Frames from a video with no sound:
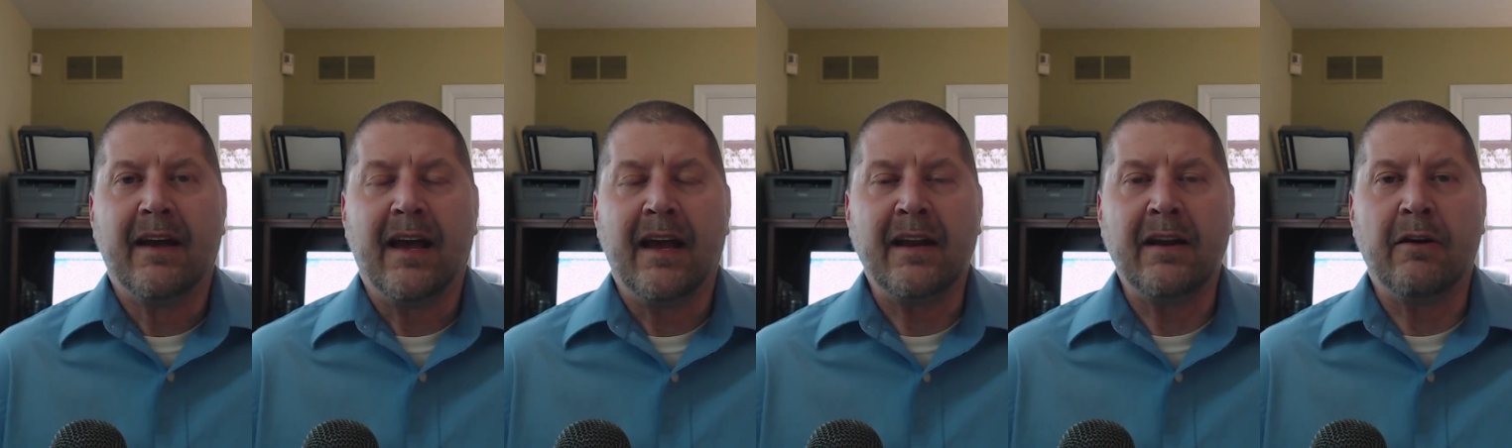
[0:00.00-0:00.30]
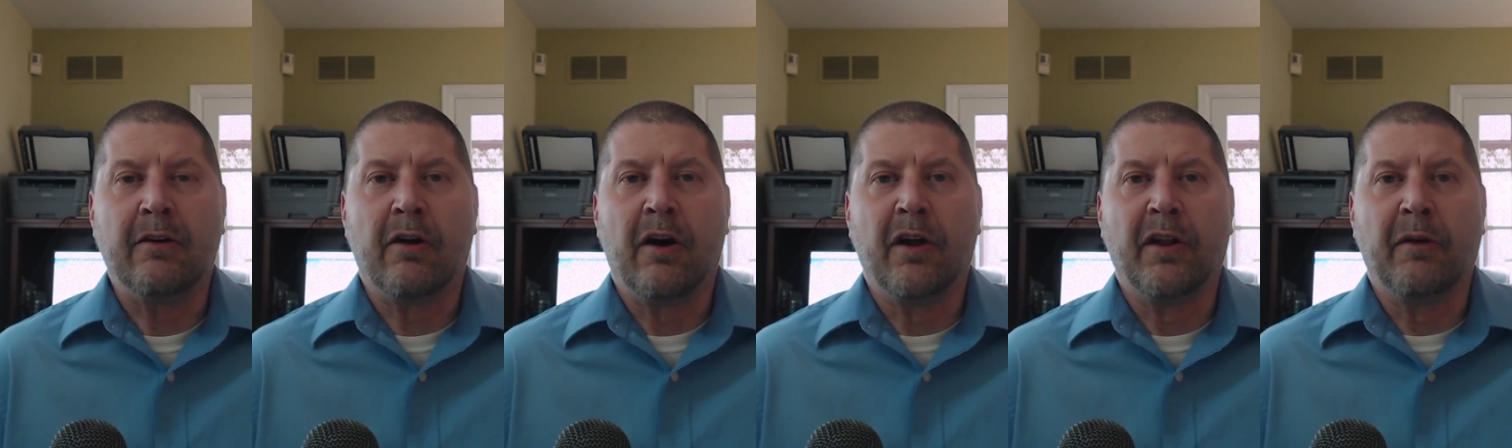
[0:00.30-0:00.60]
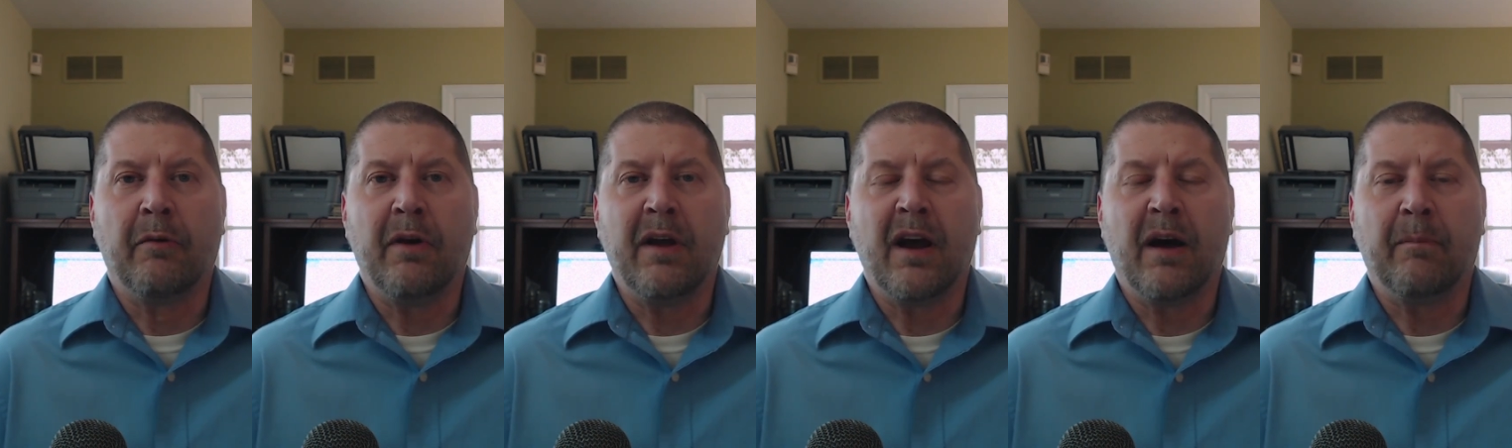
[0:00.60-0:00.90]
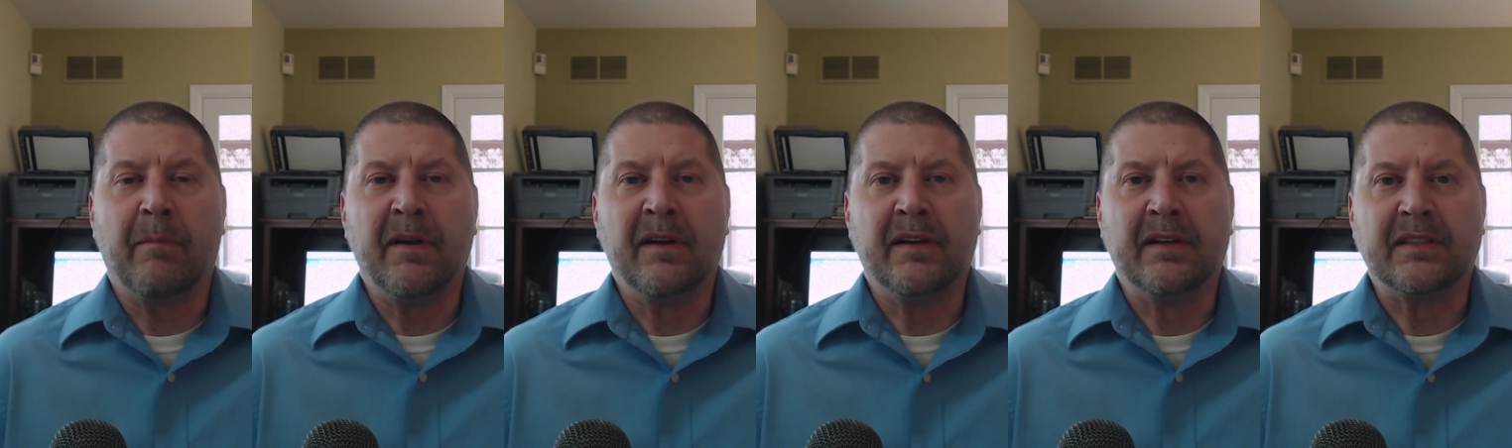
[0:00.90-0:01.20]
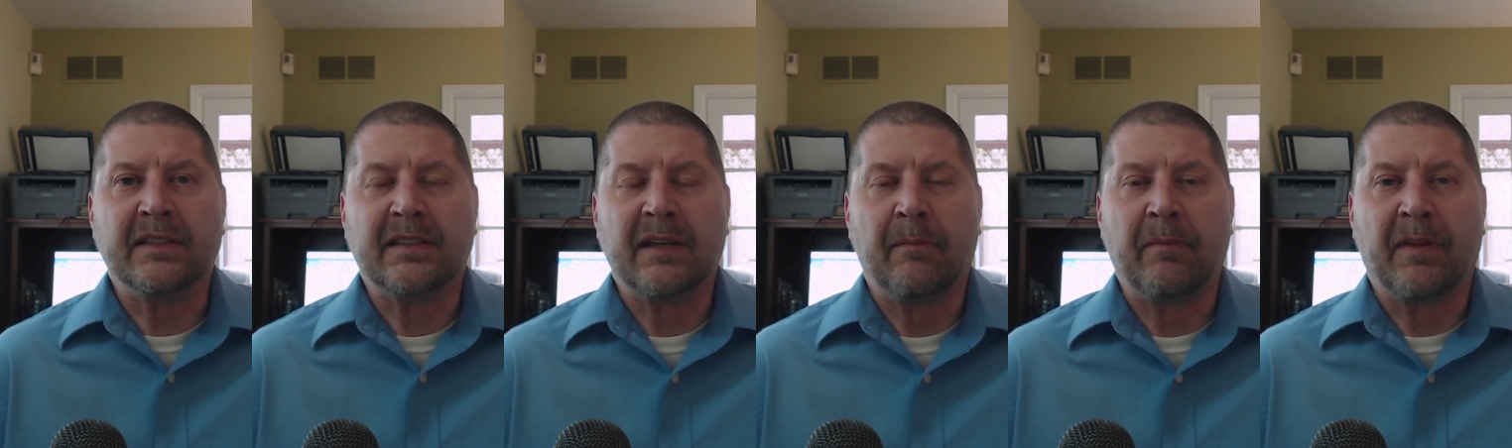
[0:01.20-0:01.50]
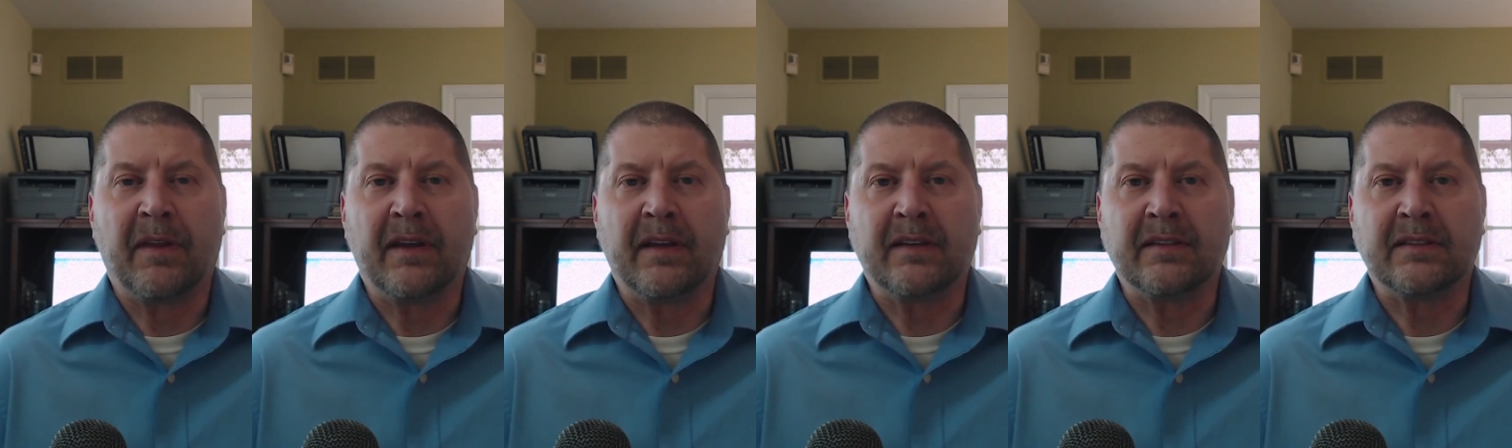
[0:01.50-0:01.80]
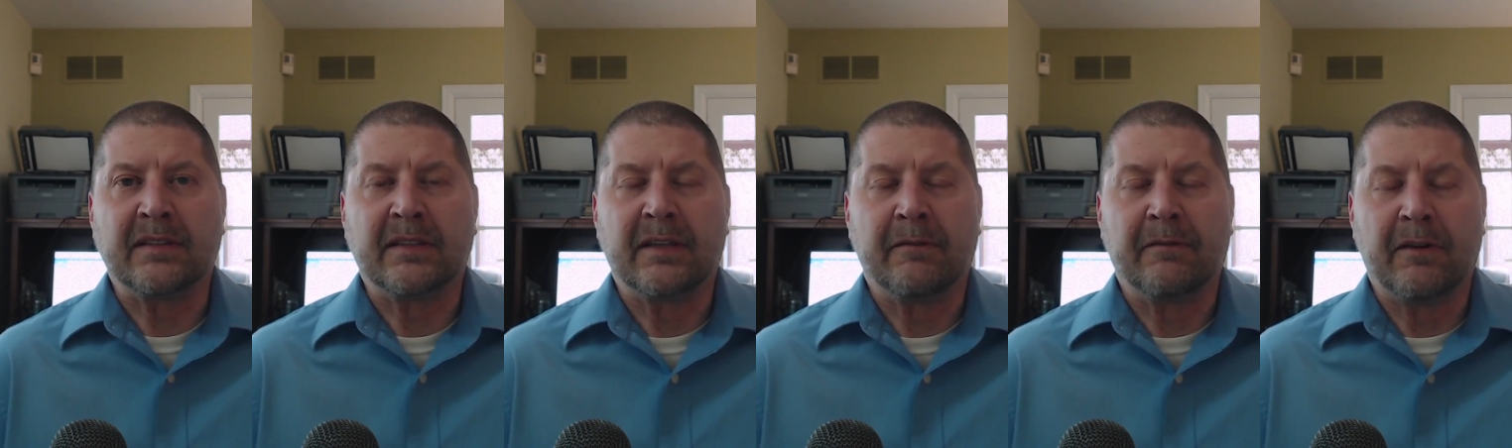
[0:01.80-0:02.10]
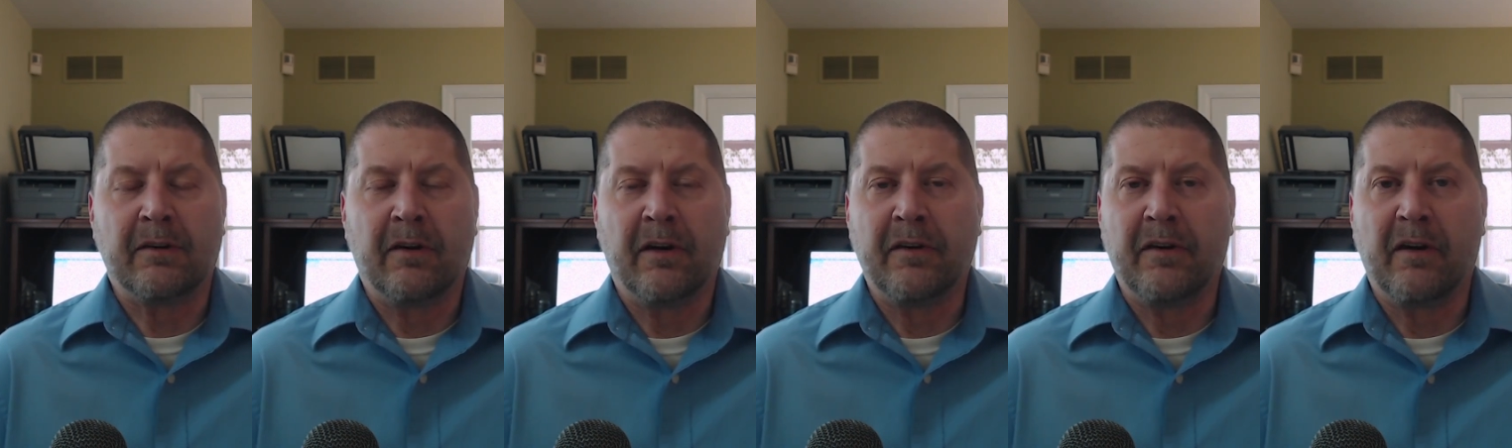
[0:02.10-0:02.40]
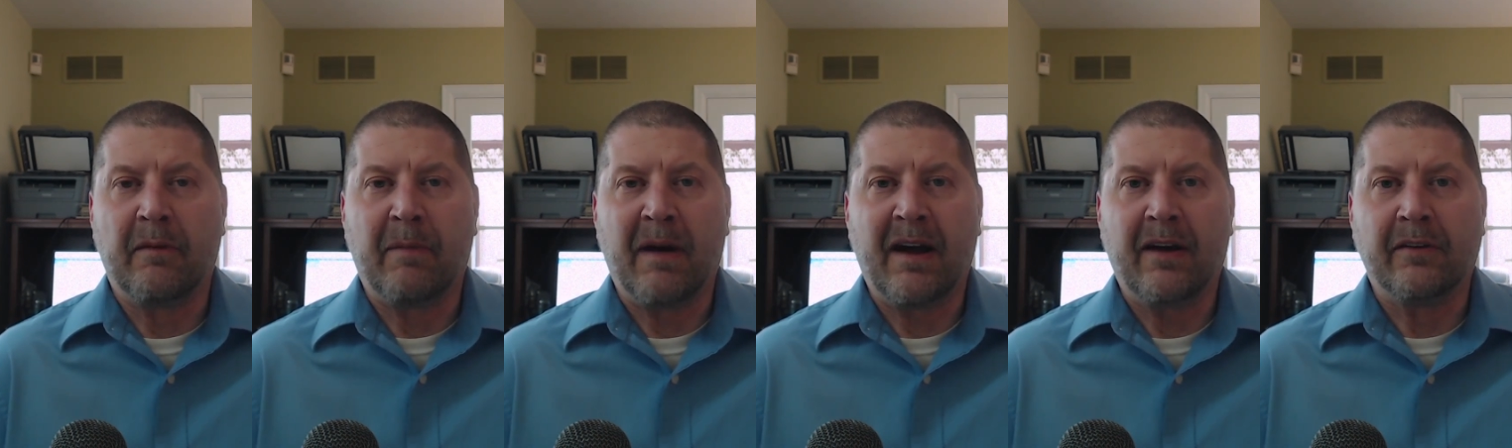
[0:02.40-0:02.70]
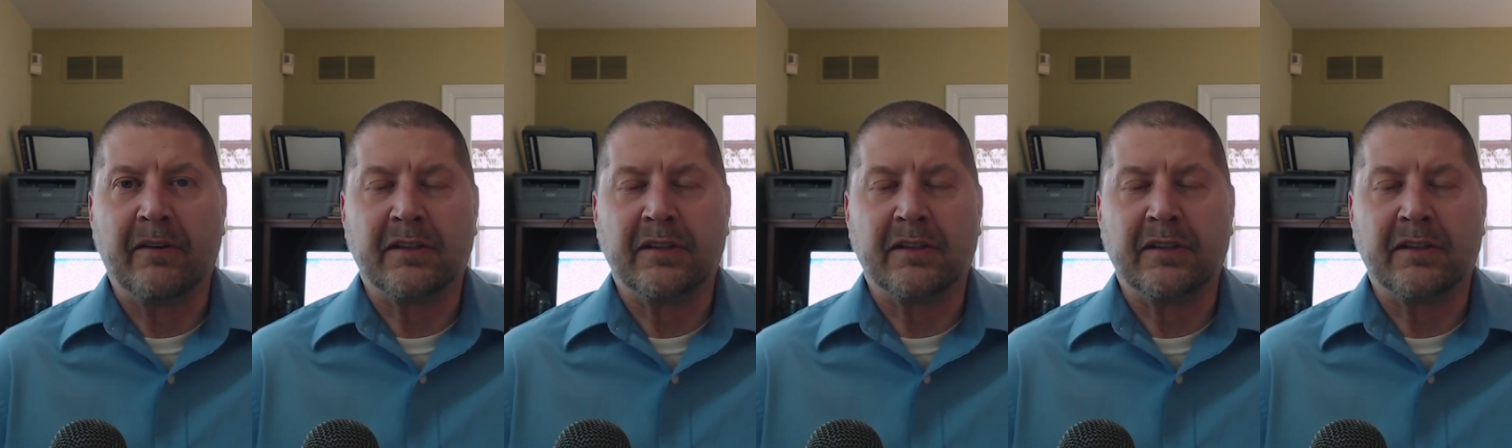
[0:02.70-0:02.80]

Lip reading: and you're all the way up into some things, if they're under a pound, are